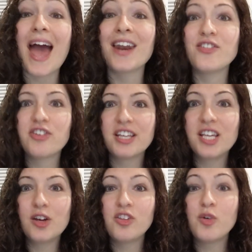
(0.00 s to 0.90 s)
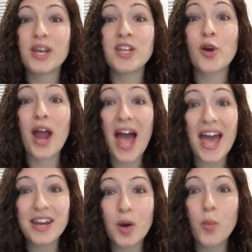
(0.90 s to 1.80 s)
and until you can do it in your
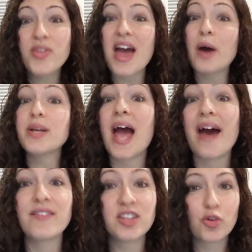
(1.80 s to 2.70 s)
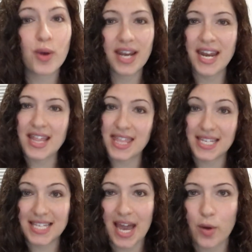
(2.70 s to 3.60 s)
head without having to write
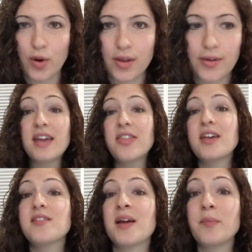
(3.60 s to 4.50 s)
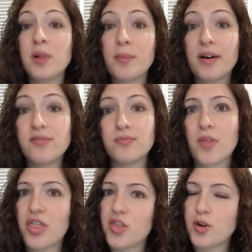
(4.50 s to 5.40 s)
anything down. Take the example above,
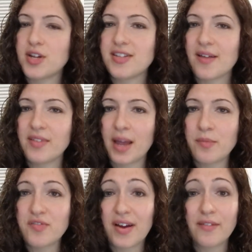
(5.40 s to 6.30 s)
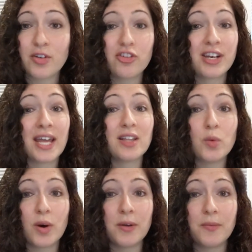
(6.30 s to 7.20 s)
thirty-seven times five hundred
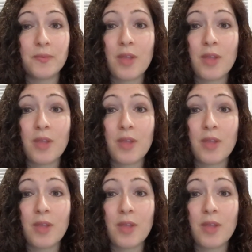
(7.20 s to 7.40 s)
ninety-one.